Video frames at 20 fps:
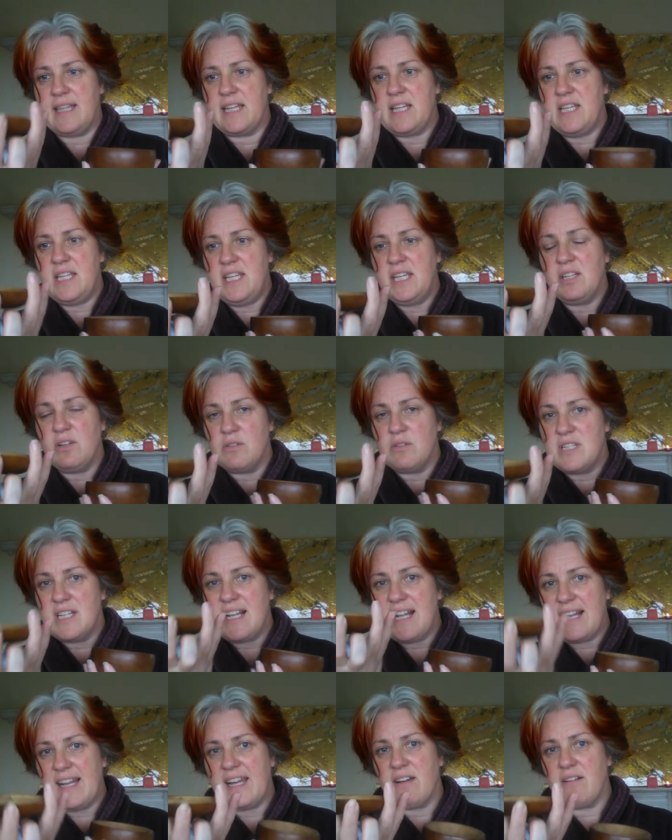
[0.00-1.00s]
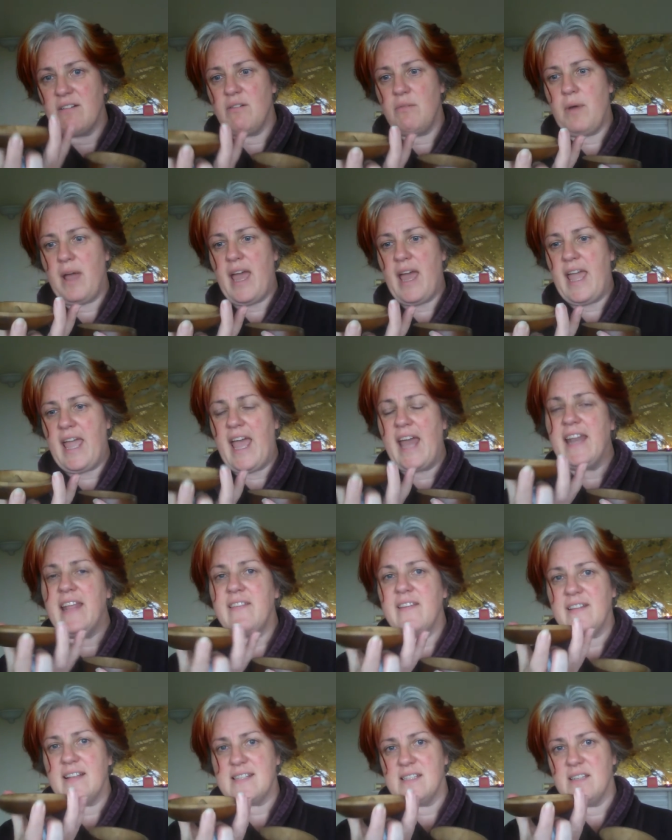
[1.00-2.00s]
that, you know, to clear away
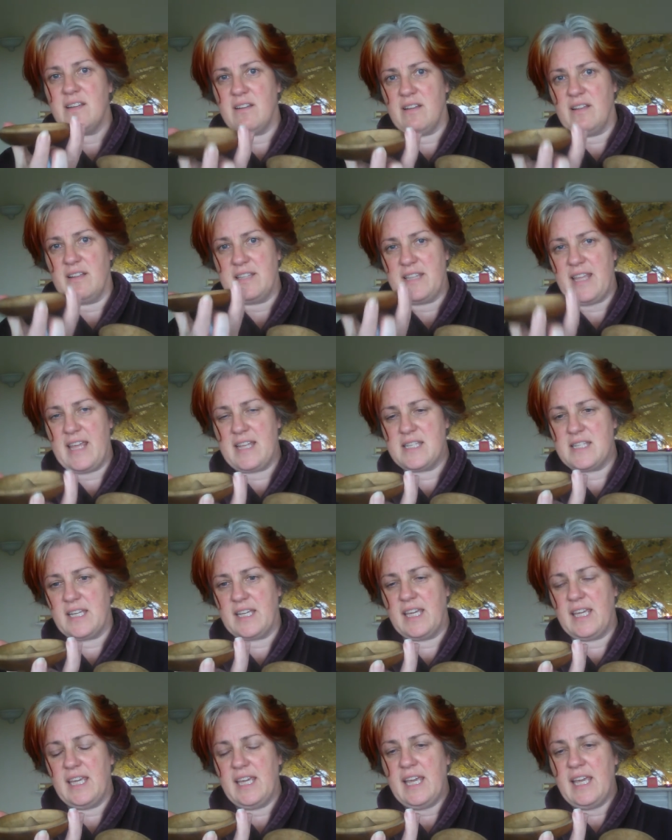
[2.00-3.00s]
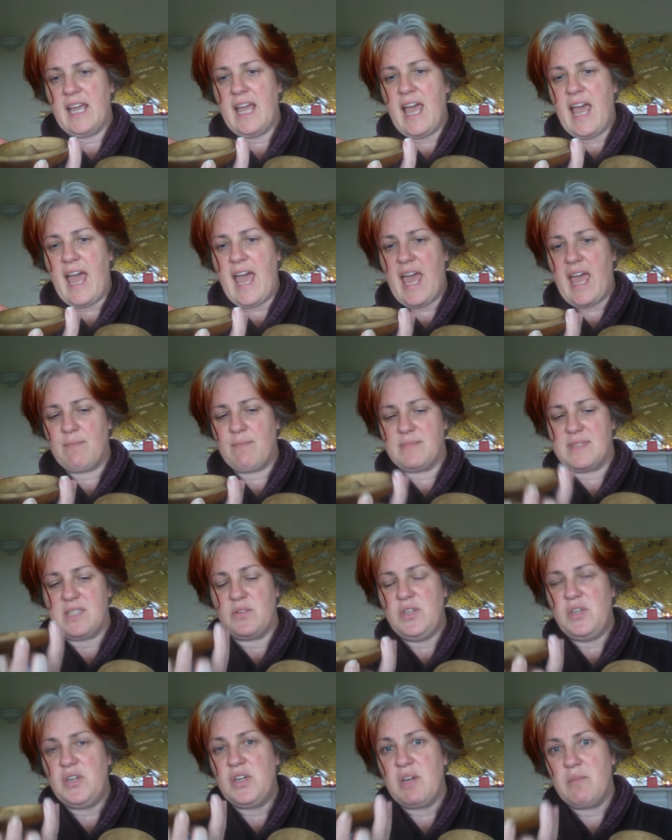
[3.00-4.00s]
anything that's not authentic? Um, so
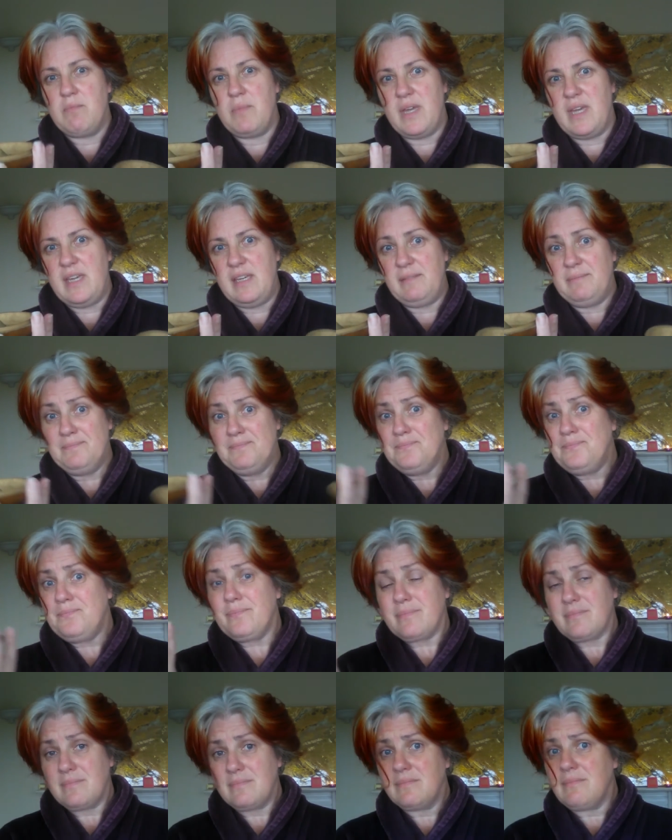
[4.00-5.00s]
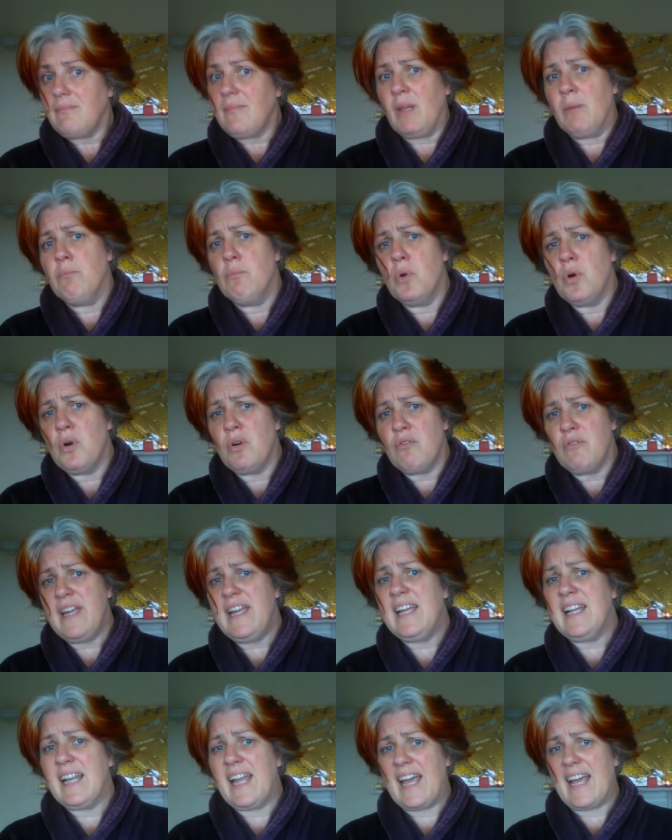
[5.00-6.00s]
you can be more
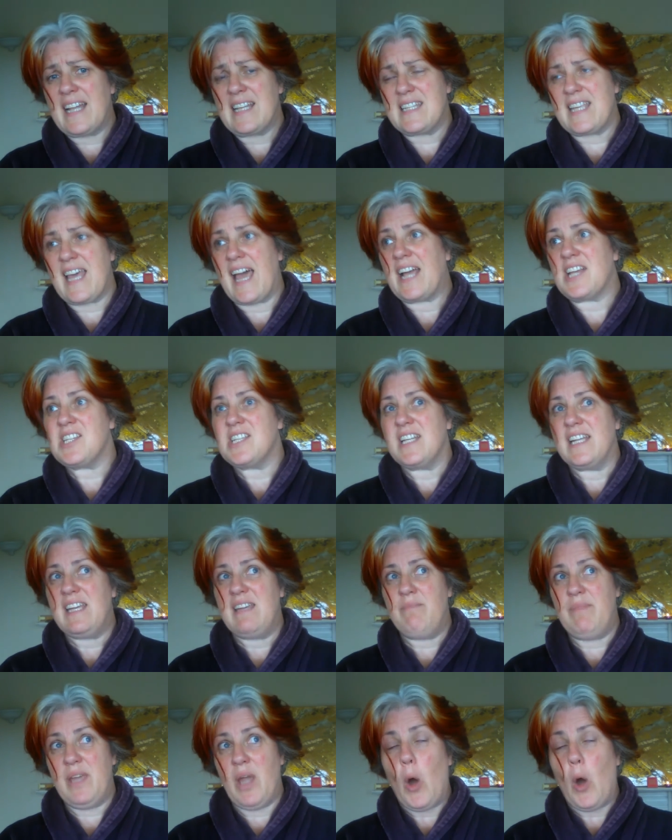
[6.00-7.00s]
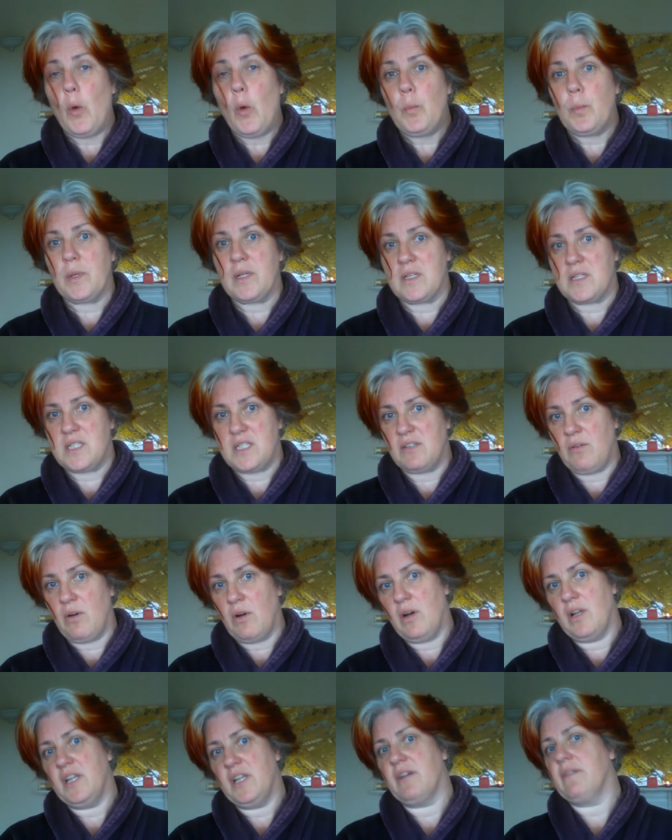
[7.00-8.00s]
real and actually be open to
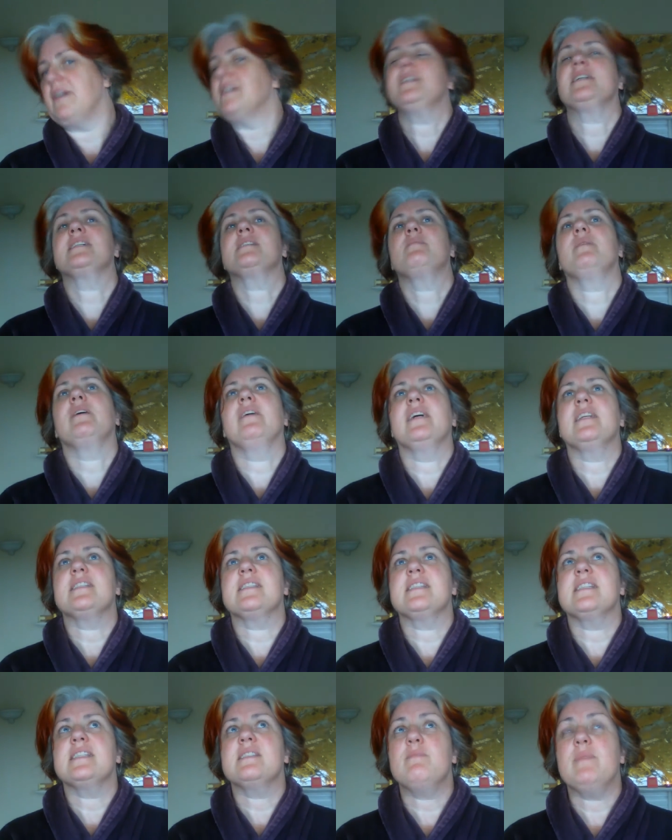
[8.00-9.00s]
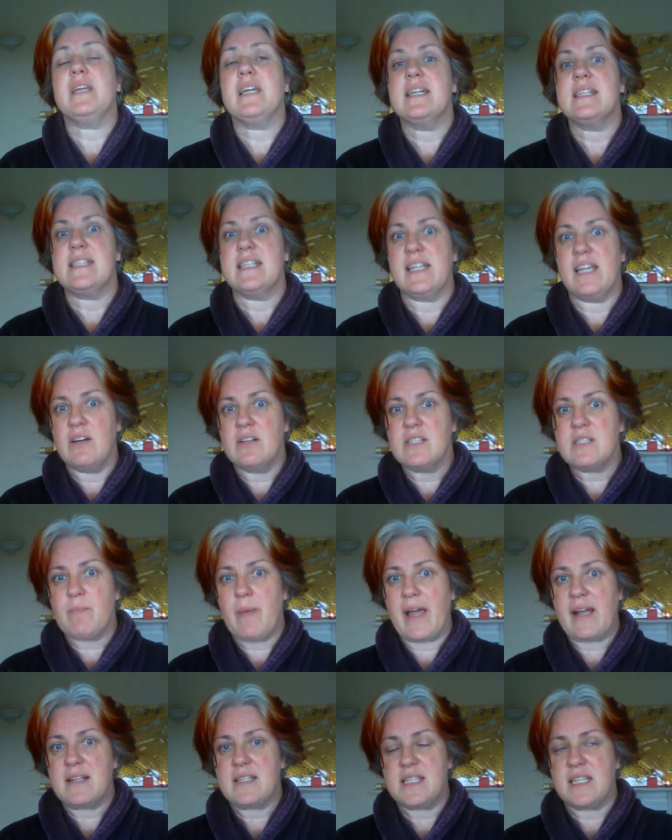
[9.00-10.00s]
all your right experiences because it goes
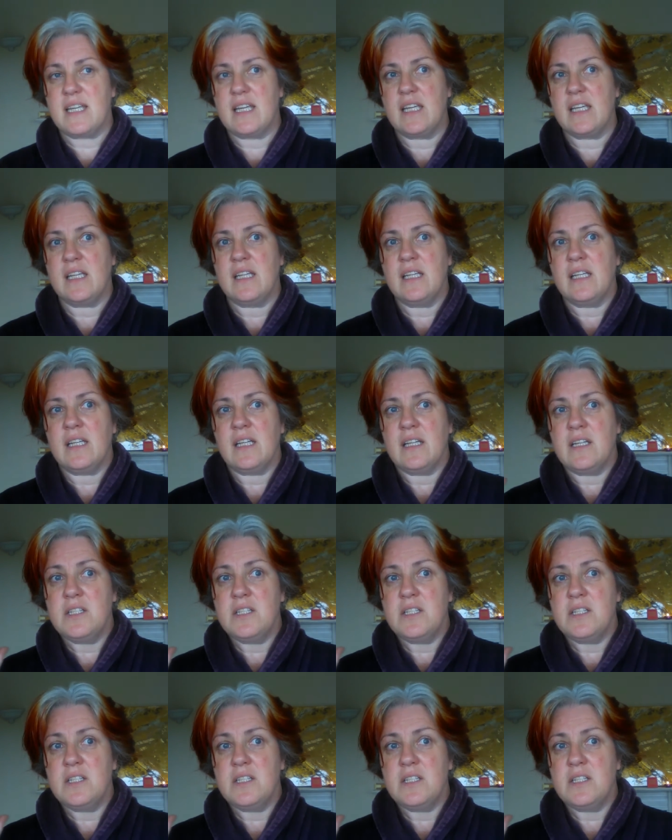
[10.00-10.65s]
back to